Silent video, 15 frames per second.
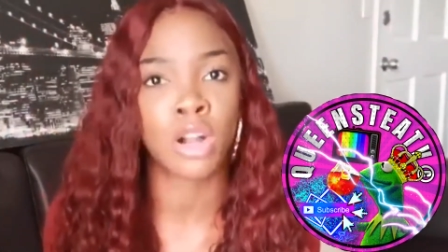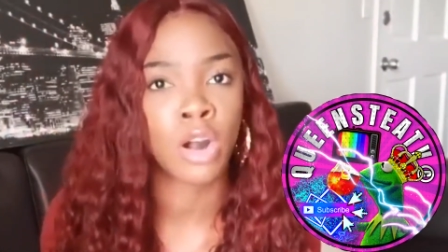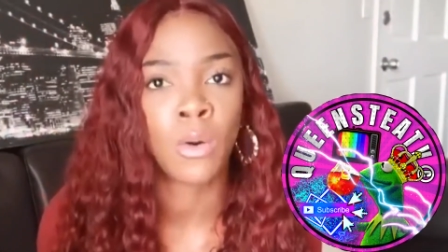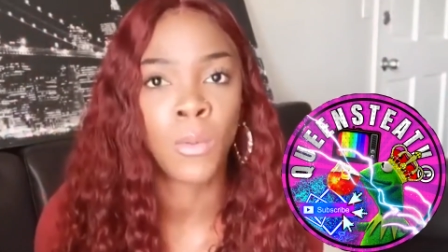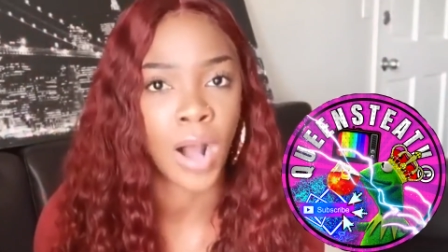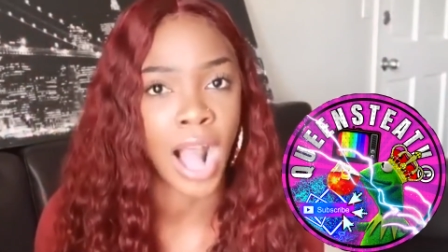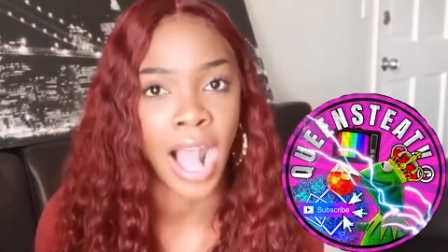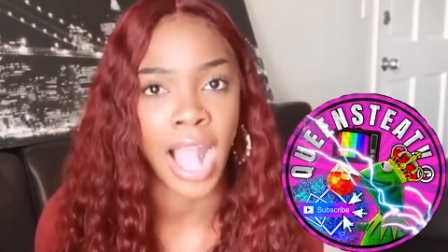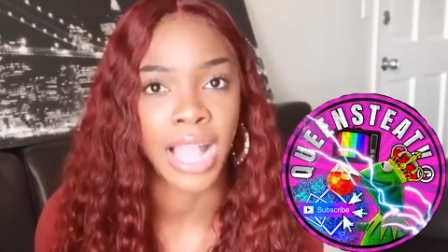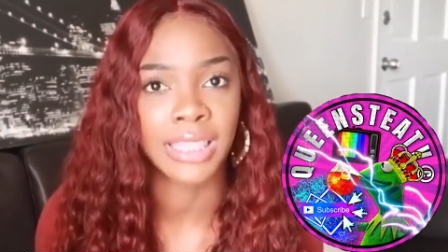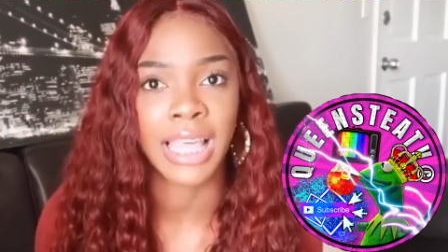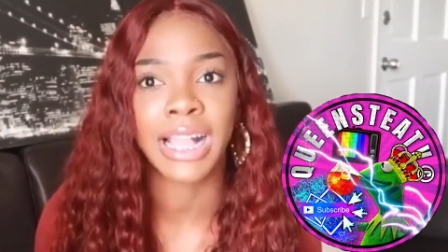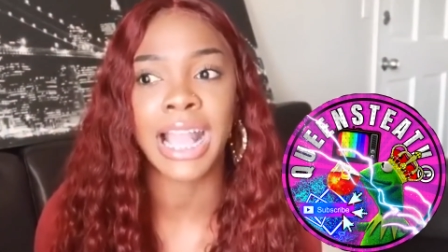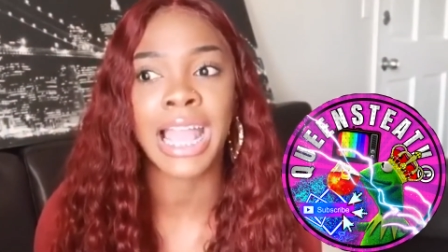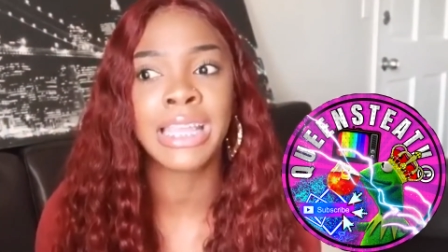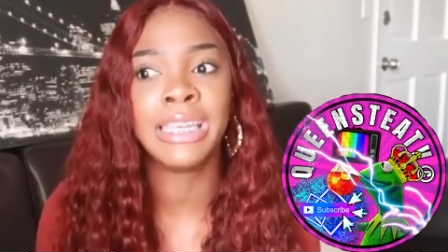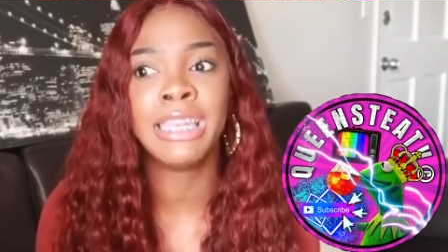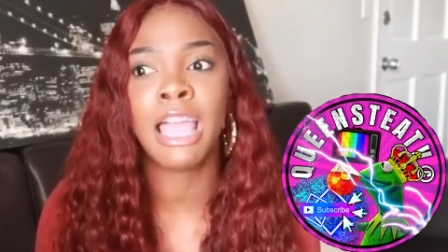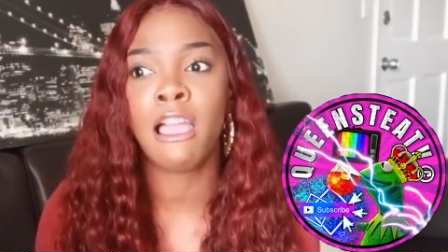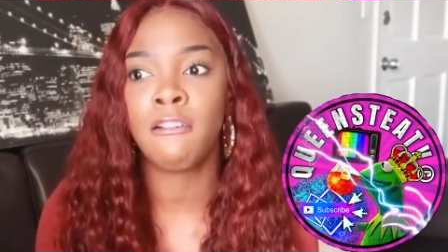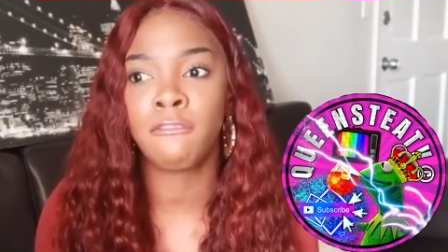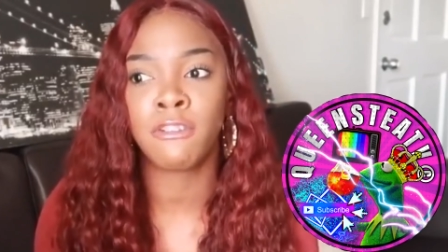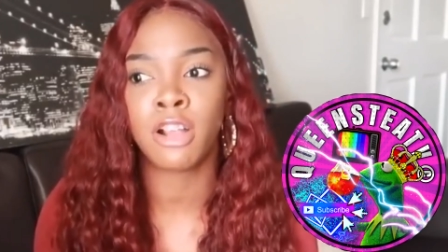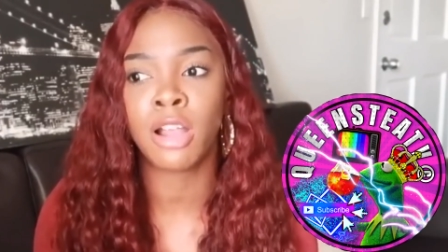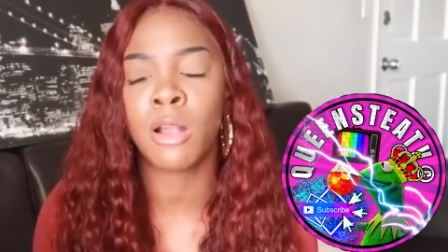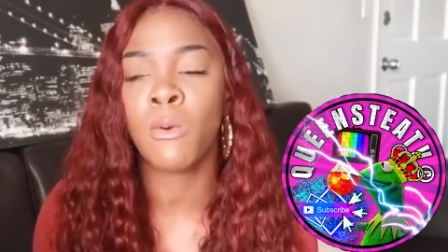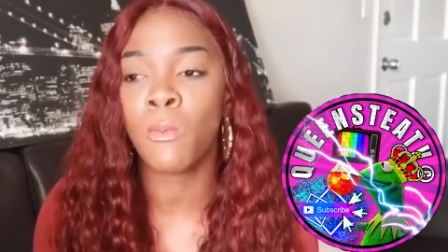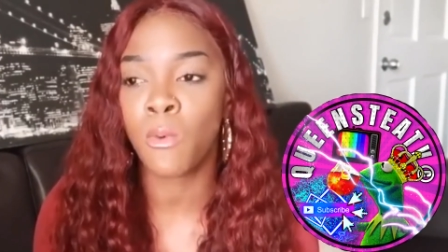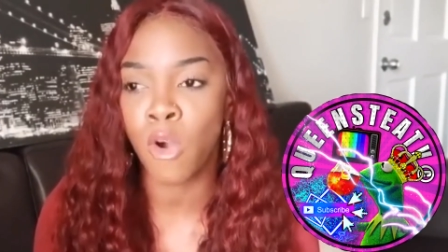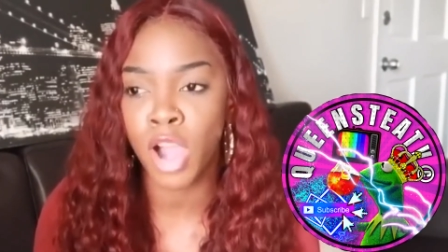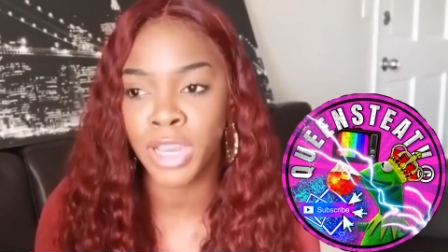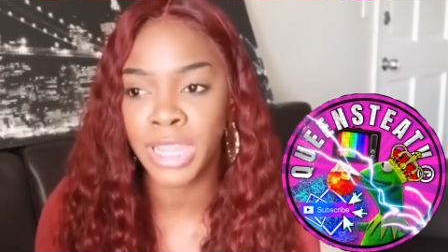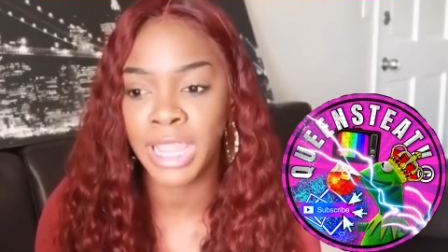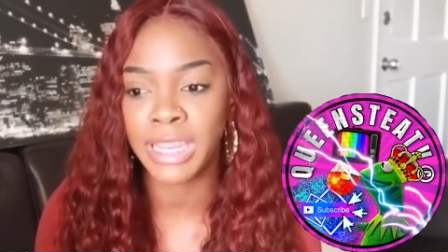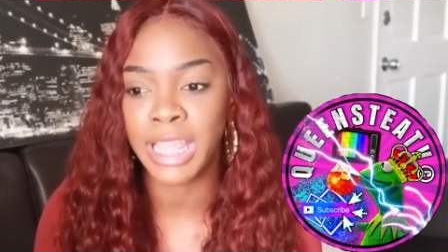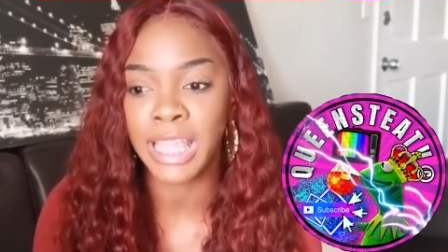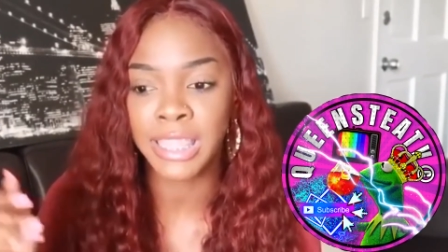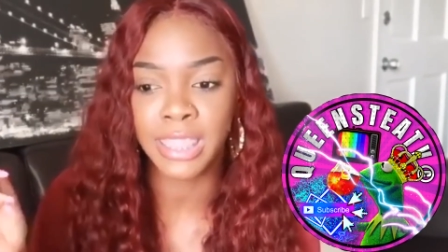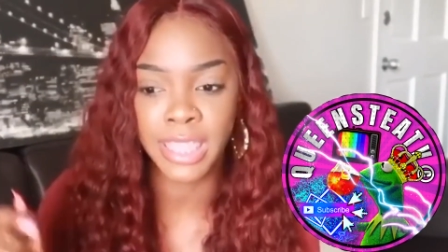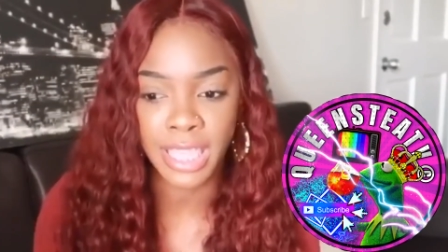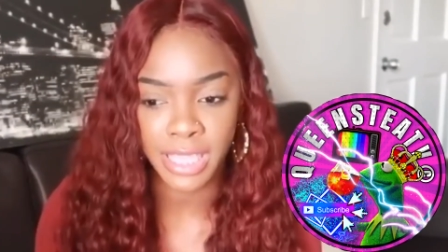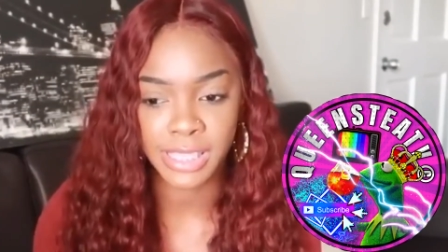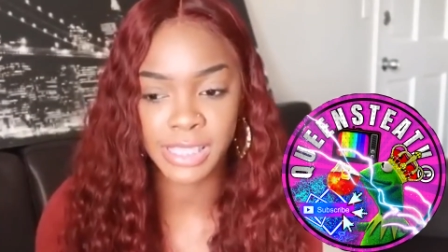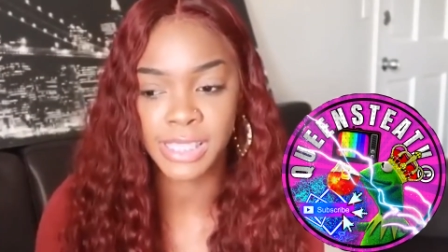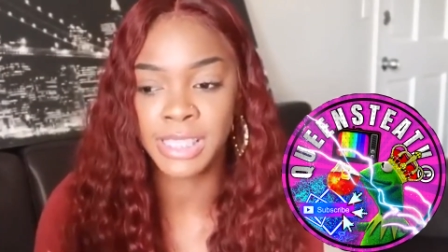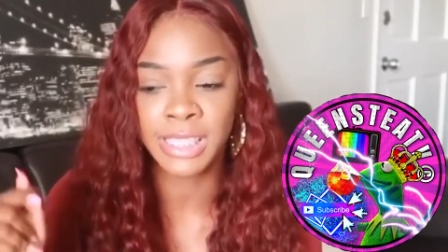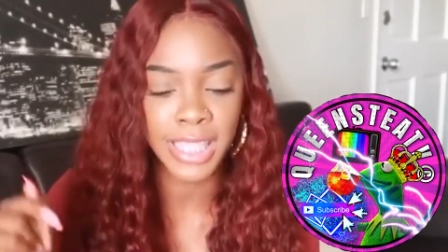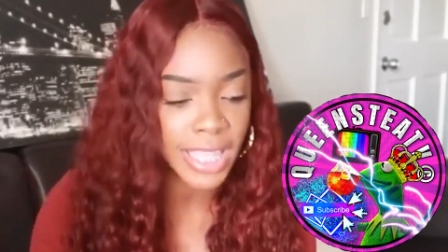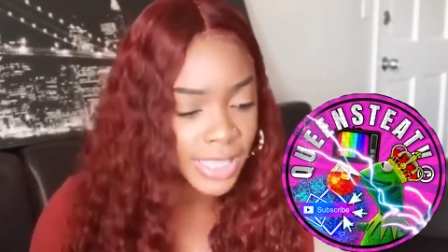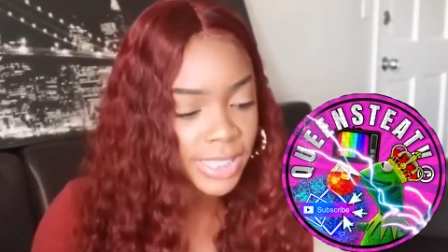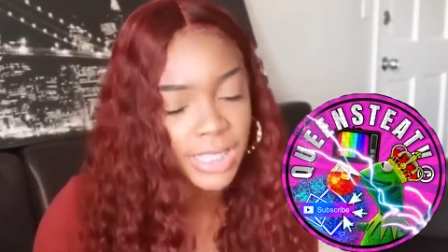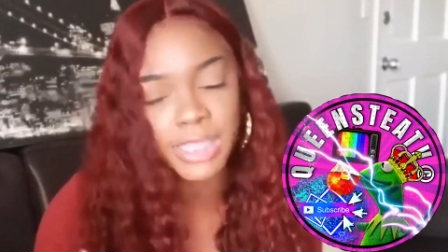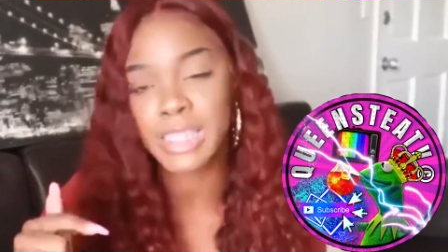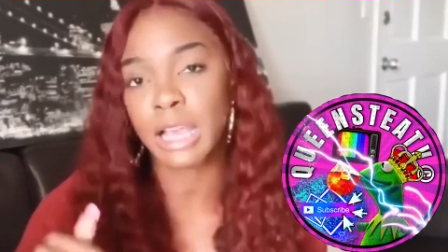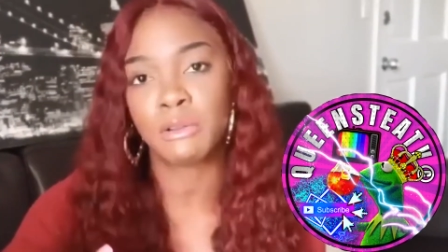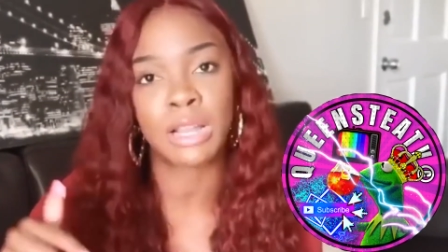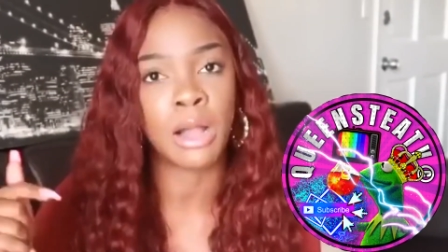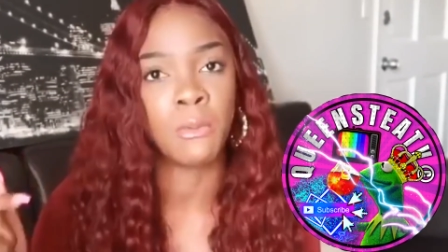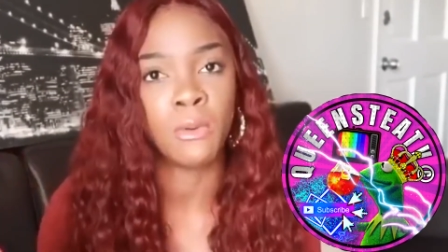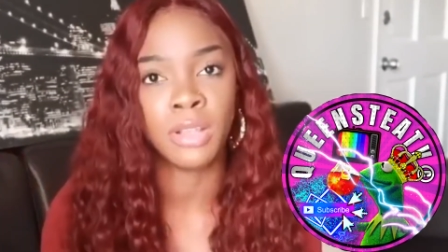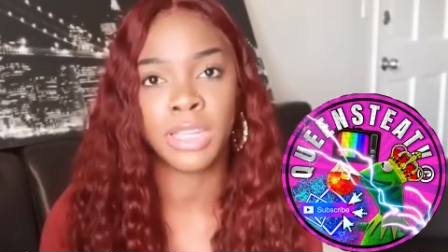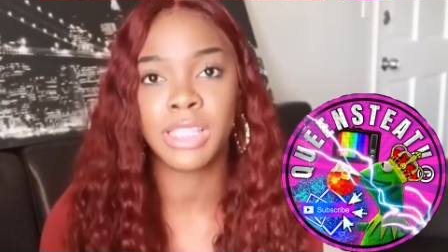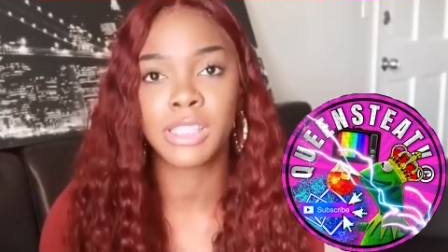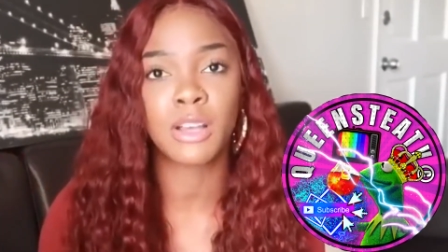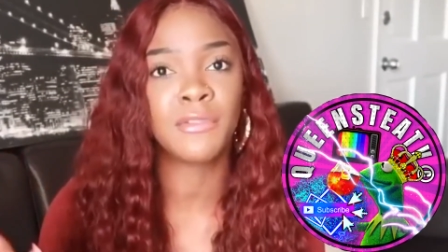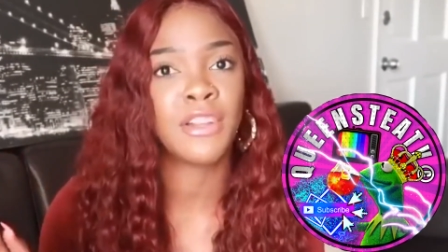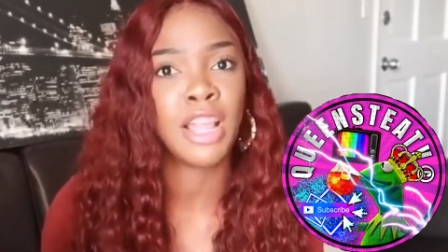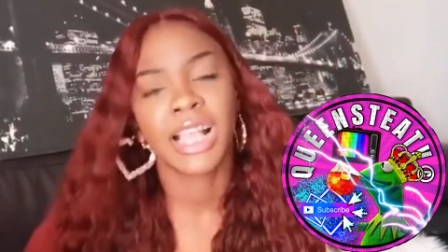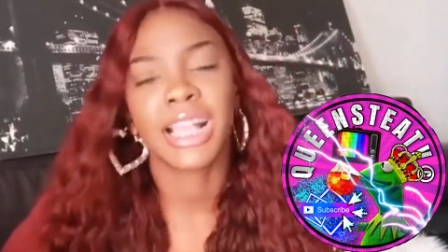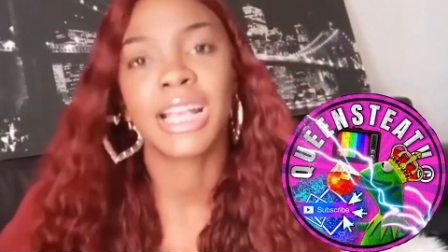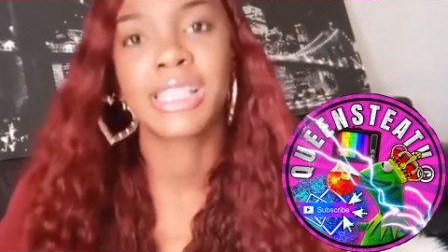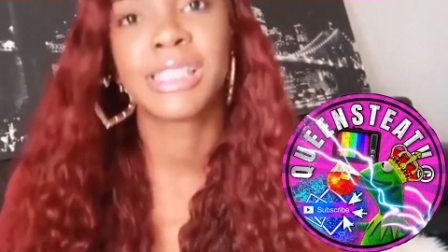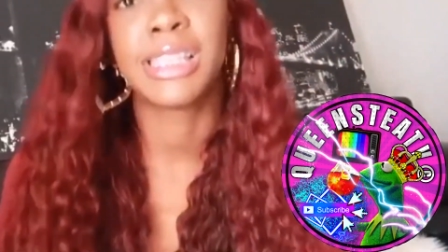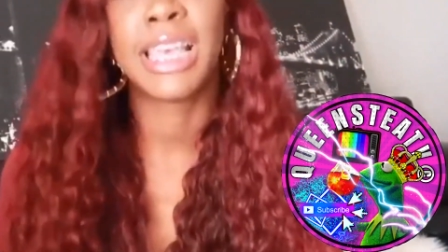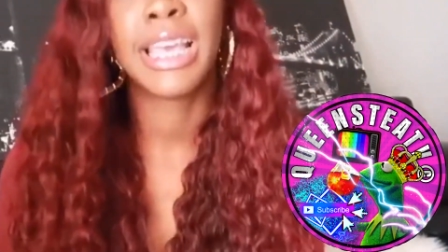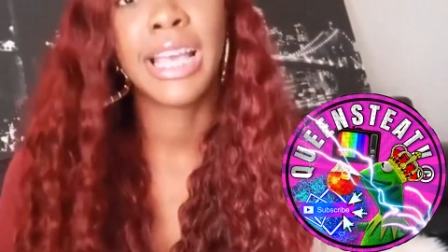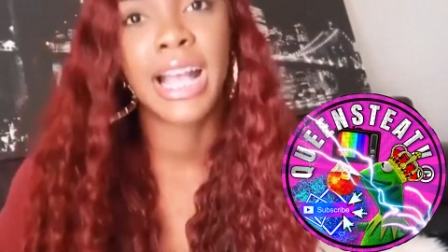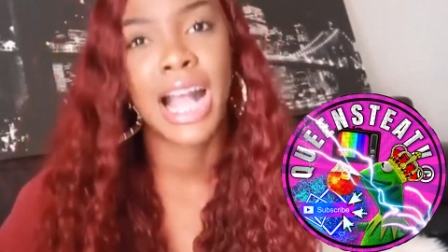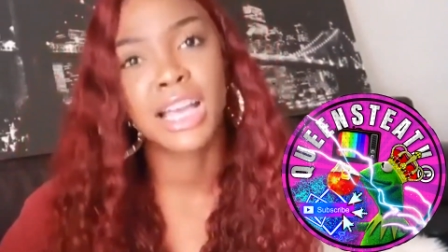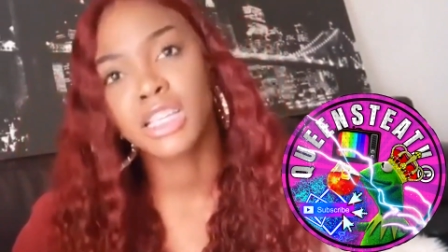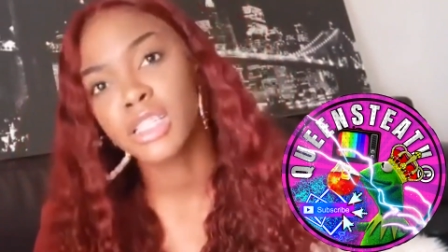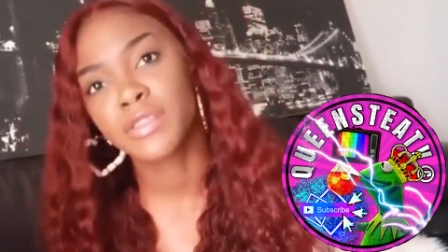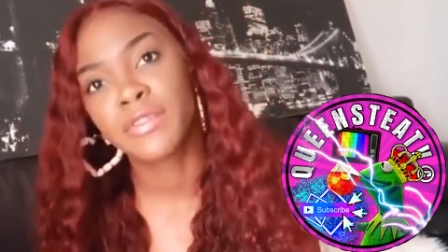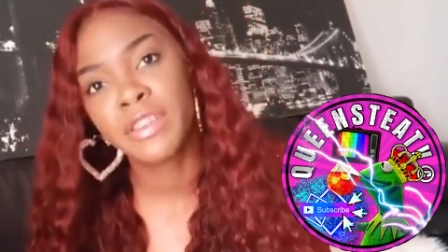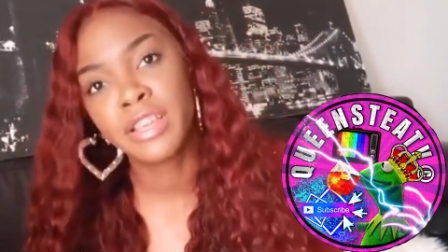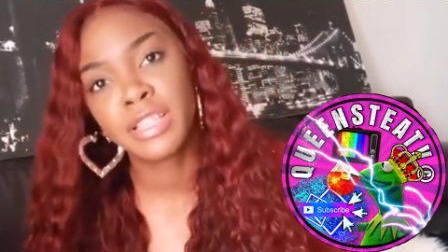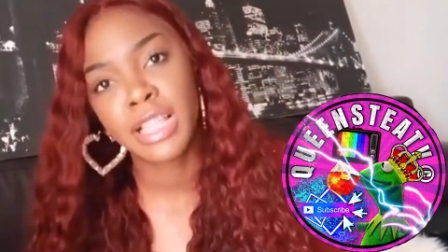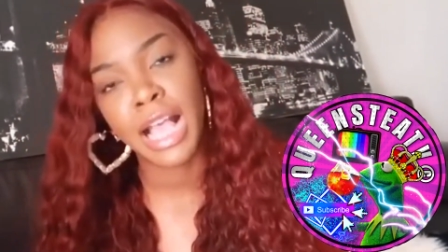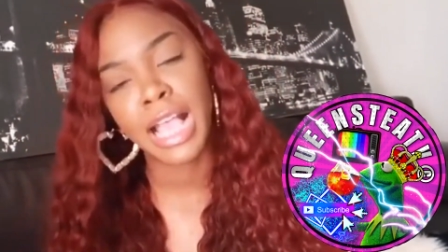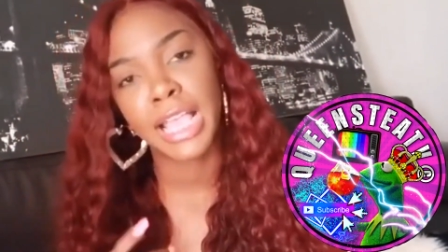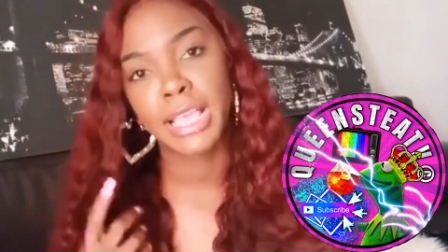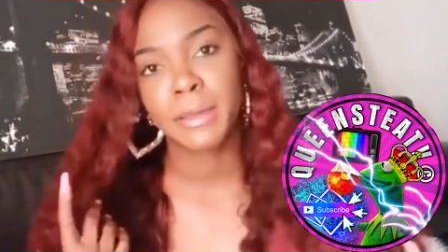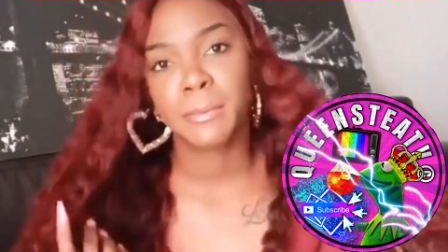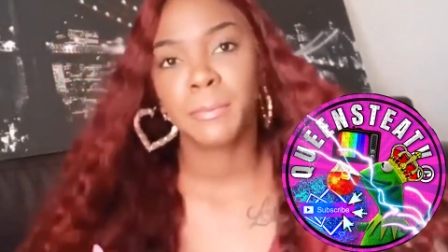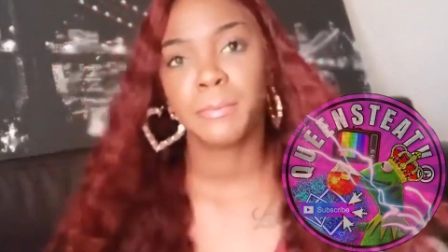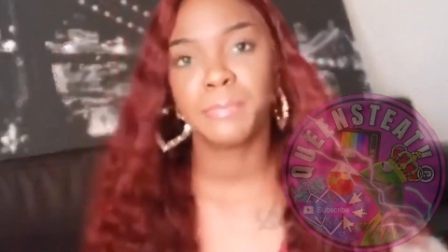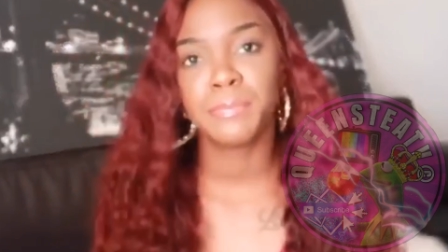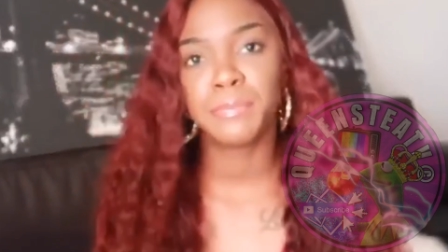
worldwide. Like I never wanted this. This is not what I wanted. So like I said, I just feel like